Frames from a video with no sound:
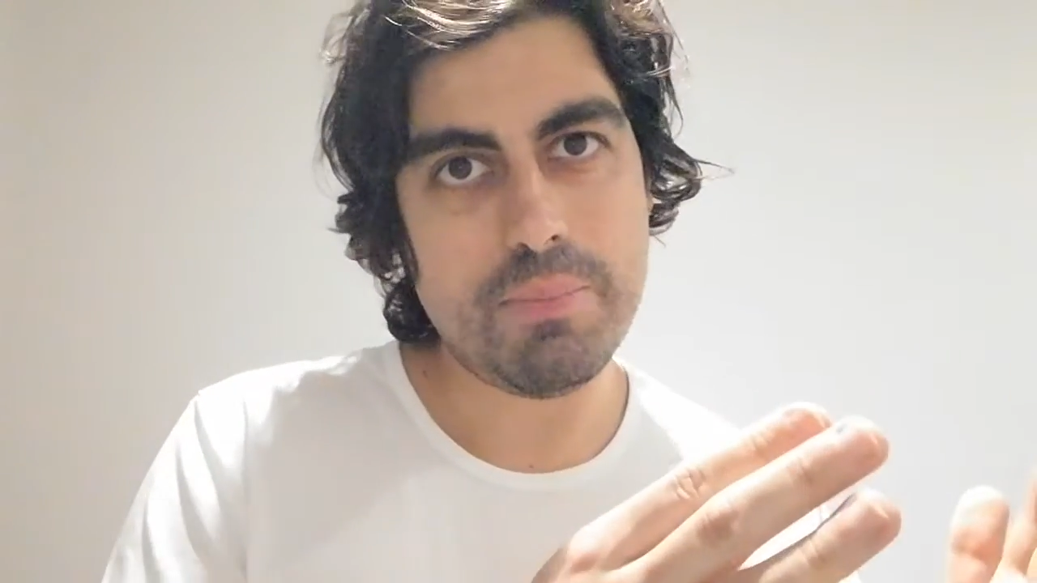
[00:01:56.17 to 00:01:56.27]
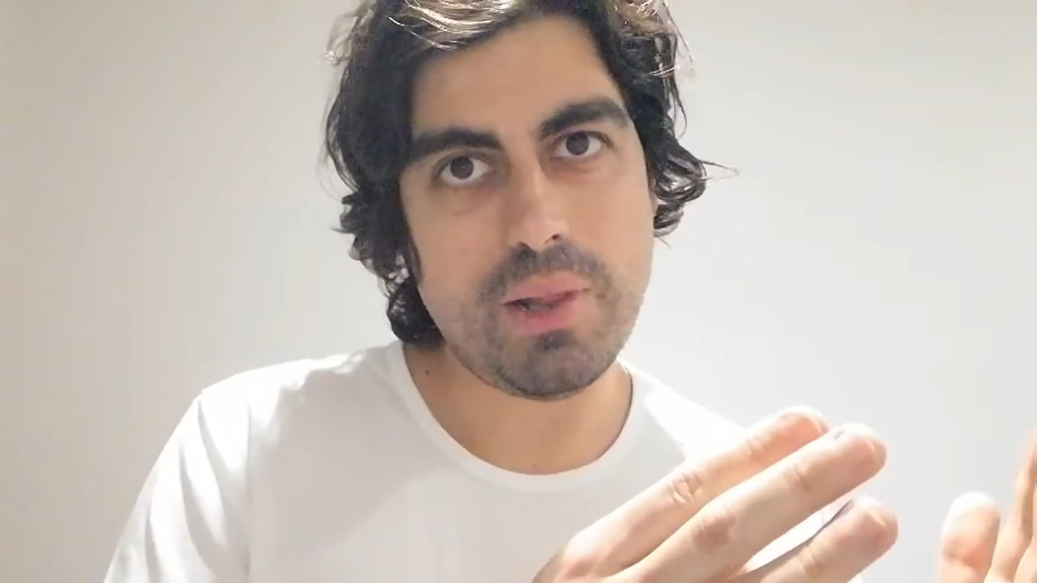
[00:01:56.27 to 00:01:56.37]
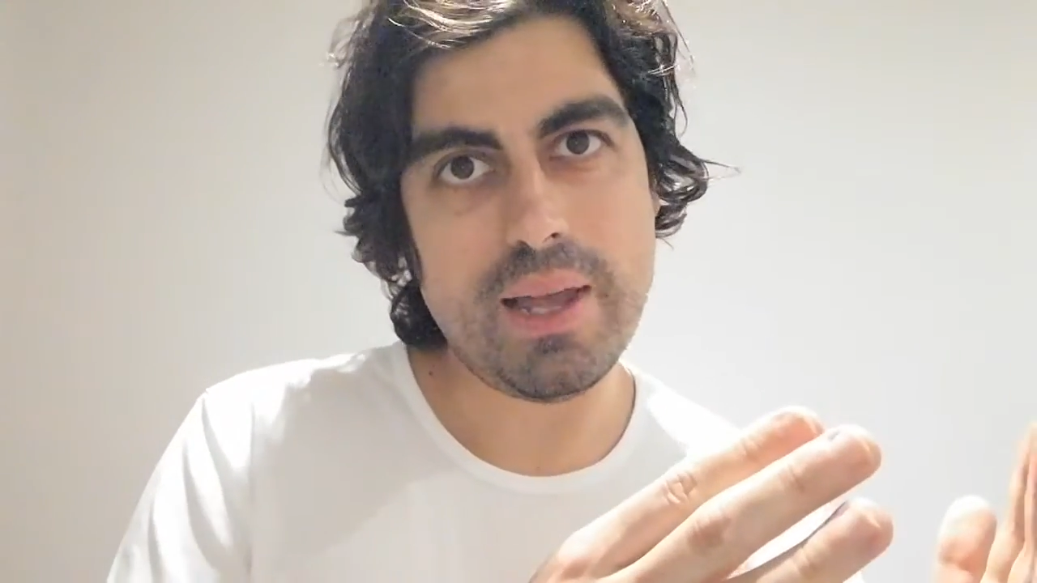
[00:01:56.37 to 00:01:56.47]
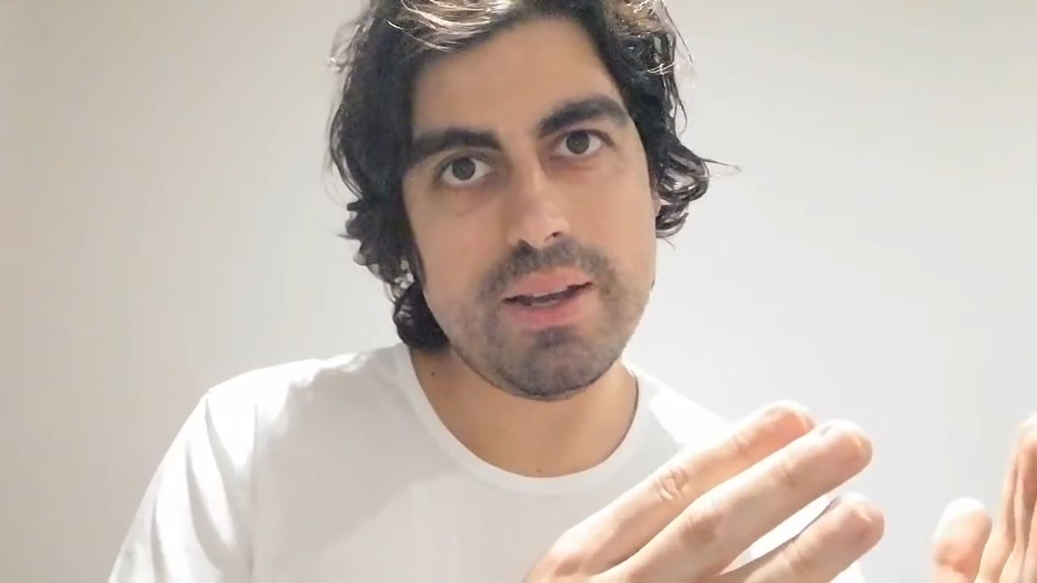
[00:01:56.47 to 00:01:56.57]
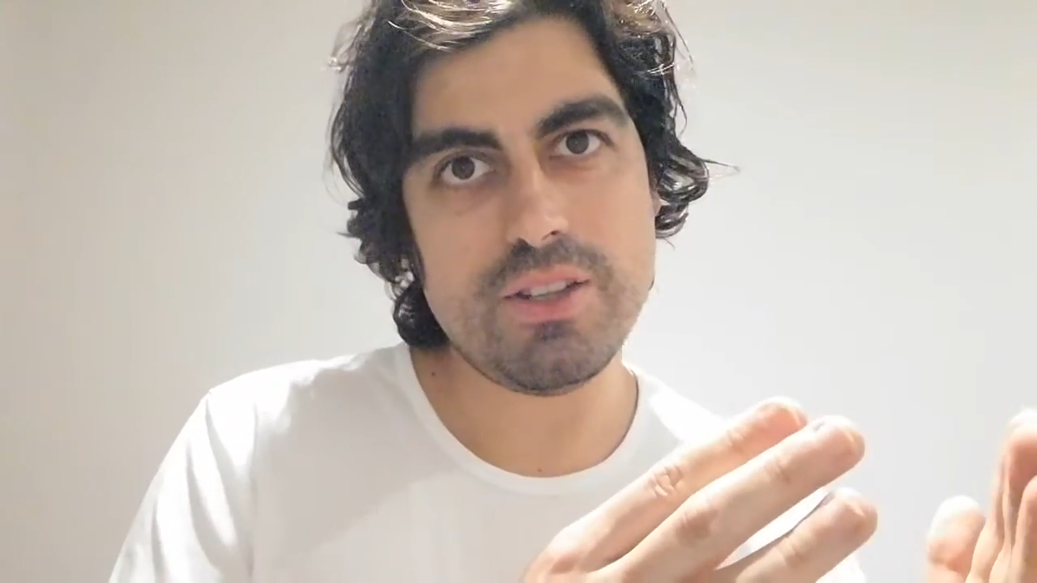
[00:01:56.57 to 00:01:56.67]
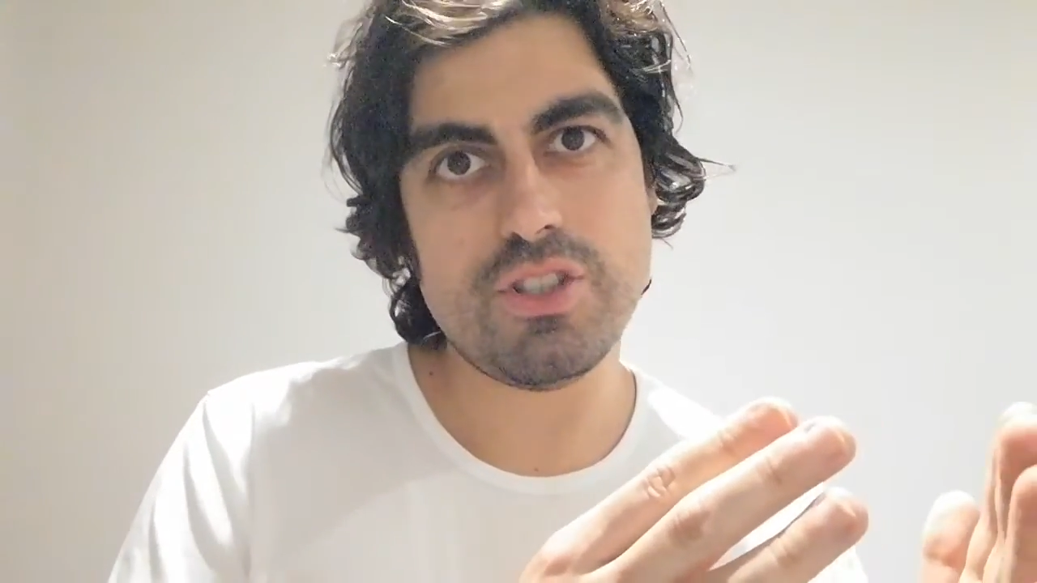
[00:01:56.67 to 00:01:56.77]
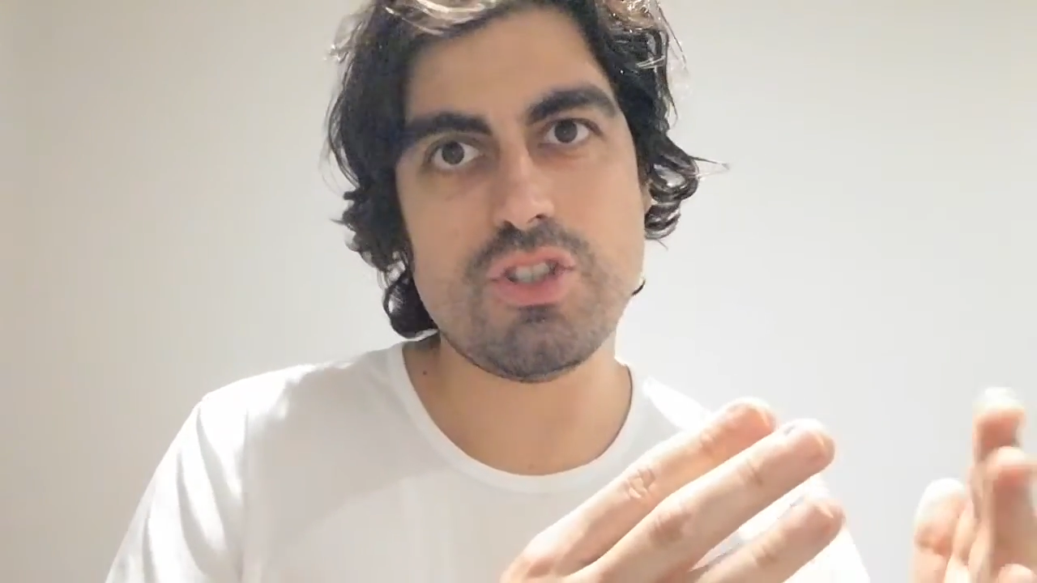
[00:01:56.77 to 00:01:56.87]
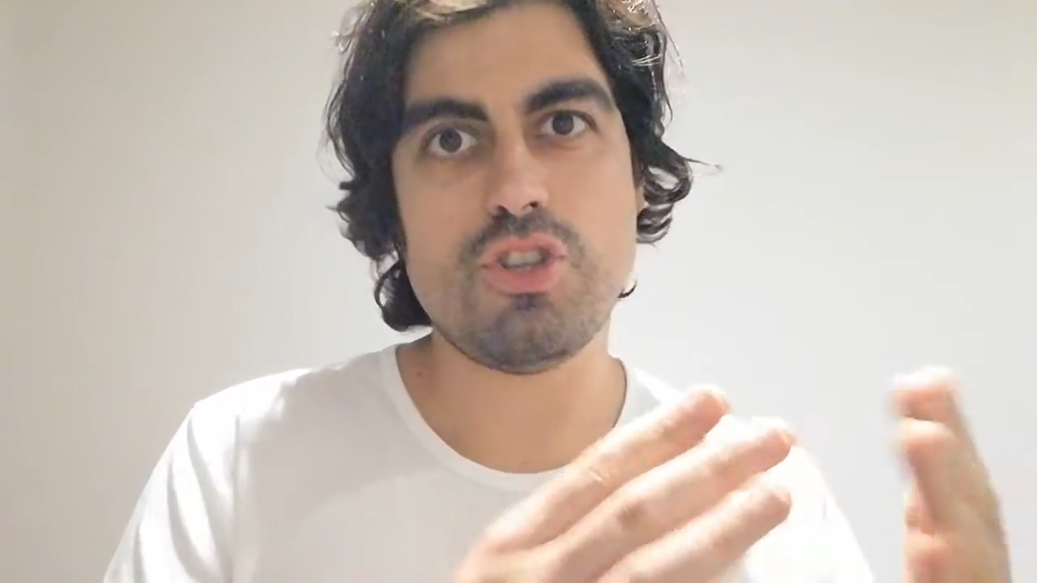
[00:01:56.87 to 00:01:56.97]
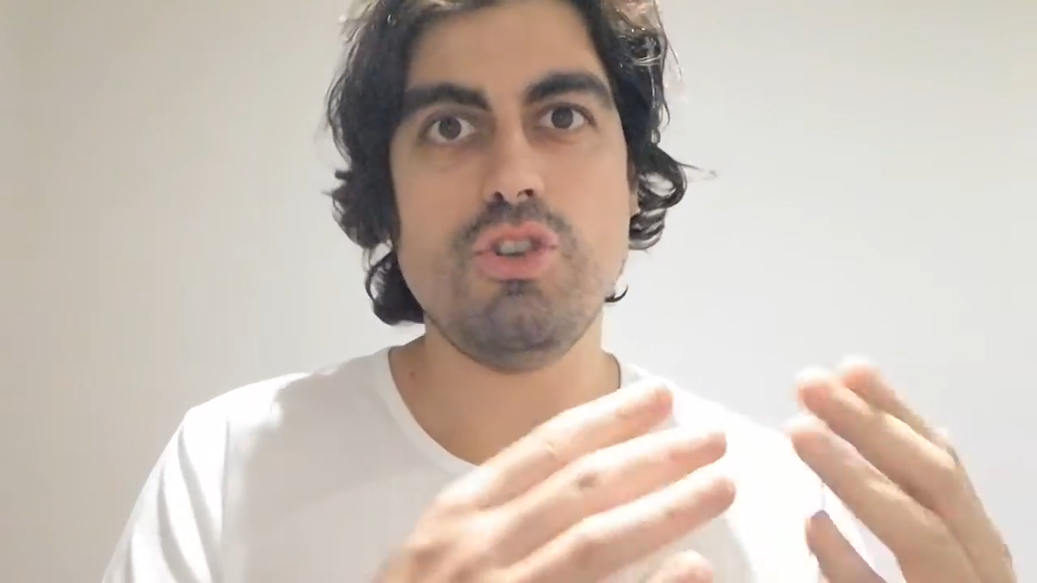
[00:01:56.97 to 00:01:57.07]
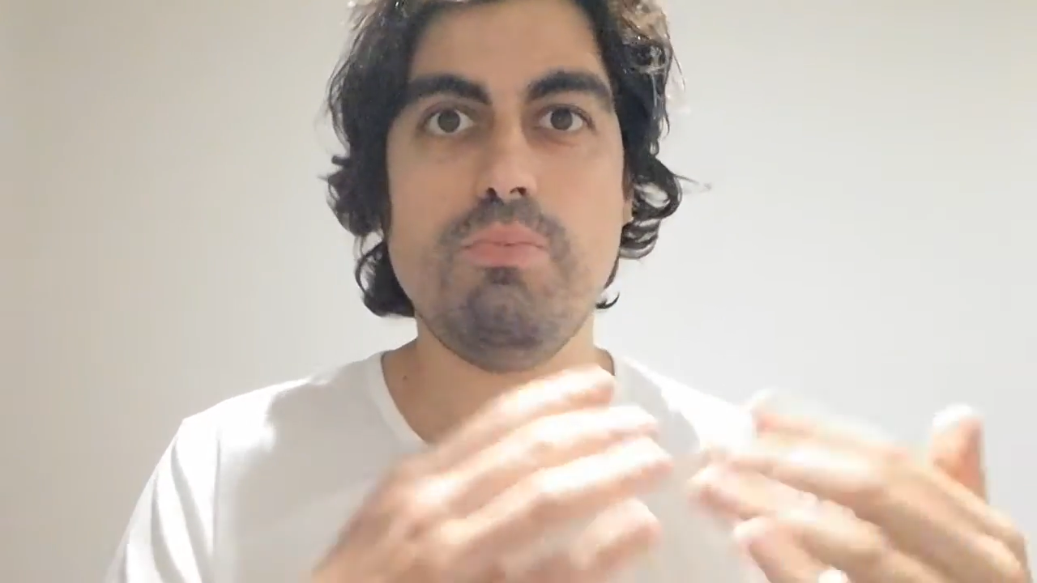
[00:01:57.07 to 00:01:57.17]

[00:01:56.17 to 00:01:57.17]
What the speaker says: players to